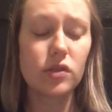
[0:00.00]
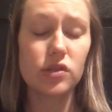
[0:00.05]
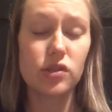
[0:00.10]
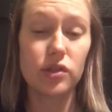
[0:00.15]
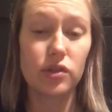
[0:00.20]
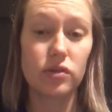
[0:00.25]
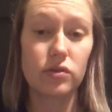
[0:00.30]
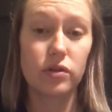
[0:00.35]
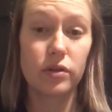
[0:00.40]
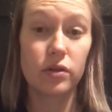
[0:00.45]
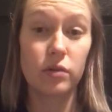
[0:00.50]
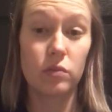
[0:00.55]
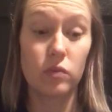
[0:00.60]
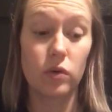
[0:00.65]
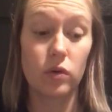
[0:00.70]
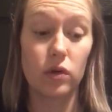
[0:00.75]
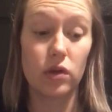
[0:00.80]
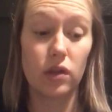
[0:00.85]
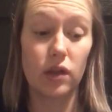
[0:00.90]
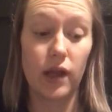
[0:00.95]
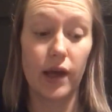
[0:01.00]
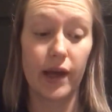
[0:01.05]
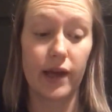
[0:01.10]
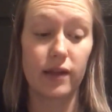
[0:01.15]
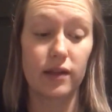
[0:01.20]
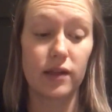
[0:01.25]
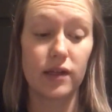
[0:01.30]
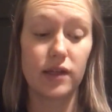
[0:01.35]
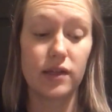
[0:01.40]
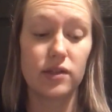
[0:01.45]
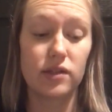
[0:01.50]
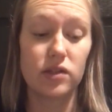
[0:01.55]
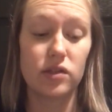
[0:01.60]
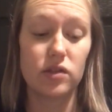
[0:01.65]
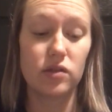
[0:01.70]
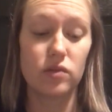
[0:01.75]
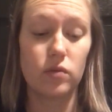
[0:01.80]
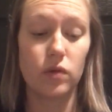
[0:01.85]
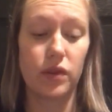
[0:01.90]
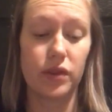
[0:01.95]
Children are more likely to
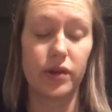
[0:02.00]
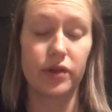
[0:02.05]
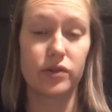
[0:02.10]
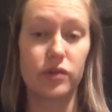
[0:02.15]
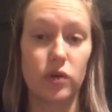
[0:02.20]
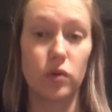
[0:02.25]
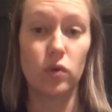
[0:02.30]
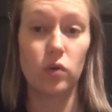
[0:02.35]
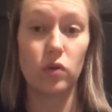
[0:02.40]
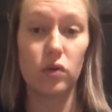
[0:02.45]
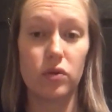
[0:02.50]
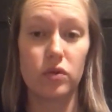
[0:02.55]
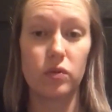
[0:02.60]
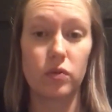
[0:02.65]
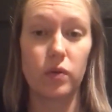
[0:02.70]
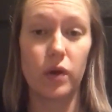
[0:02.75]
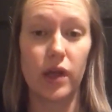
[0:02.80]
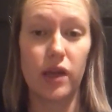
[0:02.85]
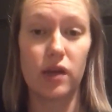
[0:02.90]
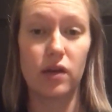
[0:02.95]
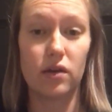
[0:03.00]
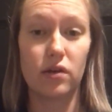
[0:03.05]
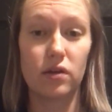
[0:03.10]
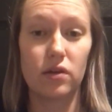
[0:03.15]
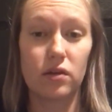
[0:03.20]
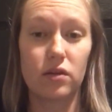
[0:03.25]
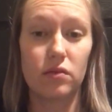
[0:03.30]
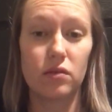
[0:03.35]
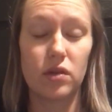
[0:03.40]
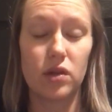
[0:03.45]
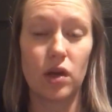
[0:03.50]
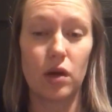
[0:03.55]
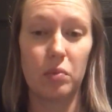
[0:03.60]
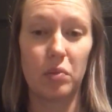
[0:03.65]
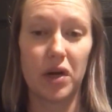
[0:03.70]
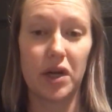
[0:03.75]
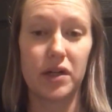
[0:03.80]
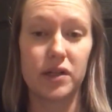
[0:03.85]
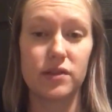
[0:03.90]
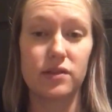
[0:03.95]
do what they're told when their
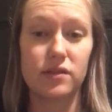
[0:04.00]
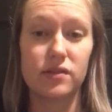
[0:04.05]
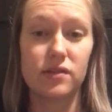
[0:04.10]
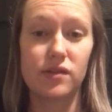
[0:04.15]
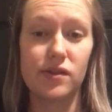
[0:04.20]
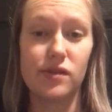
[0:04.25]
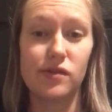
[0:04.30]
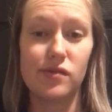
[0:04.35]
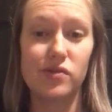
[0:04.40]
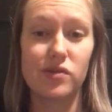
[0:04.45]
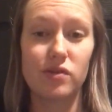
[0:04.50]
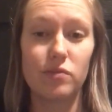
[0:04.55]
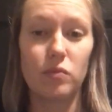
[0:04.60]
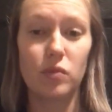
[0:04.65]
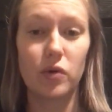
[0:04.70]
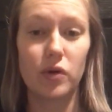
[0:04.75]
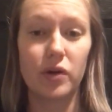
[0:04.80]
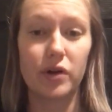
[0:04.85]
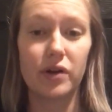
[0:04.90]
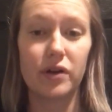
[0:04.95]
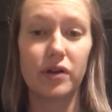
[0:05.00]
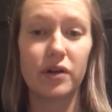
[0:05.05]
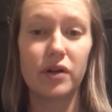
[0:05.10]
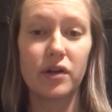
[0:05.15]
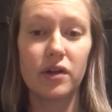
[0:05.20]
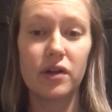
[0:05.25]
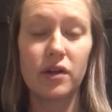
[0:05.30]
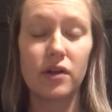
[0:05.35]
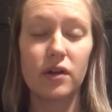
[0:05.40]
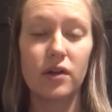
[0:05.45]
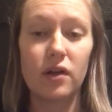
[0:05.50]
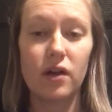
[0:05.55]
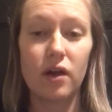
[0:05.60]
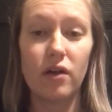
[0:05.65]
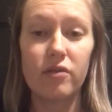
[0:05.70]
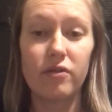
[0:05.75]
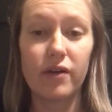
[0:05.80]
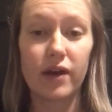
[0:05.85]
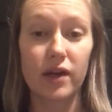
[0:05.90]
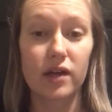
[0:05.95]
parents use a more
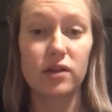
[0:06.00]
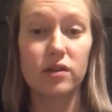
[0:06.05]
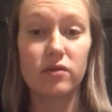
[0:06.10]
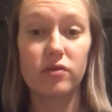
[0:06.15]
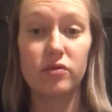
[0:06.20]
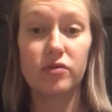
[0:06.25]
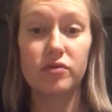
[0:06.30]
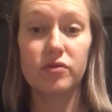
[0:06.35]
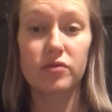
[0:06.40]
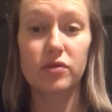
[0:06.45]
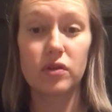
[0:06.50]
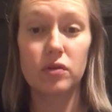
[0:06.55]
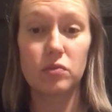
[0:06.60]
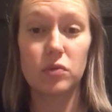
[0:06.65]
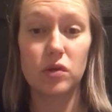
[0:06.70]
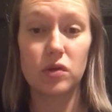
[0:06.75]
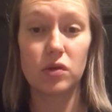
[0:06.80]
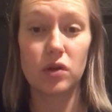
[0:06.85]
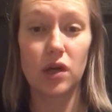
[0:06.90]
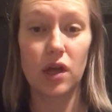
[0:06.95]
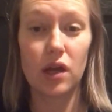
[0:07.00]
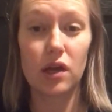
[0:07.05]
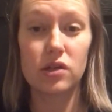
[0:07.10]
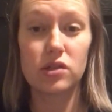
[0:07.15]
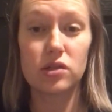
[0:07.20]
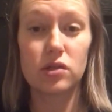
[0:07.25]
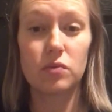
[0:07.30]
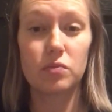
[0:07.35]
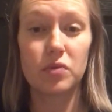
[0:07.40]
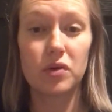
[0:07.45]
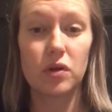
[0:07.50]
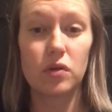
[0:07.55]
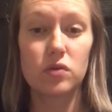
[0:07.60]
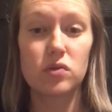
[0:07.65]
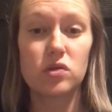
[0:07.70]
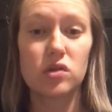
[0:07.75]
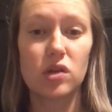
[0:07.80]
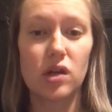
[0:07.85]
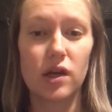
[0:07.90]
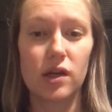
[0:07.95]
effective communication approach
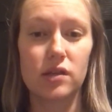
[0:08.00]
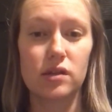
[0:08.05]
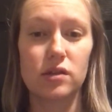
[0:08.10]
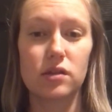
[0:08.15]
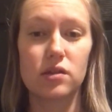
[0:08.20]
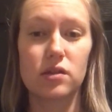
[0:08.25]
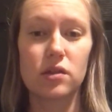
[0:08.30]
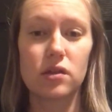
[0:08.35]
and